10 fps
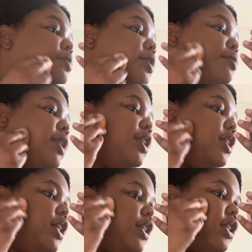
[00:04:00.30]
but better,
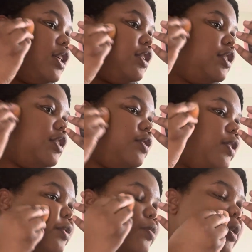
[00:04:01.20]
I guess
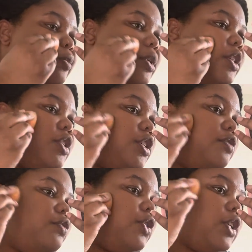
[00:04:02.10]
would be the
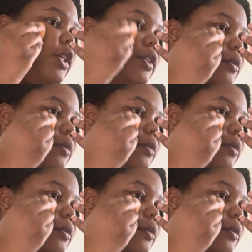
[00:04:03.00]
term for it.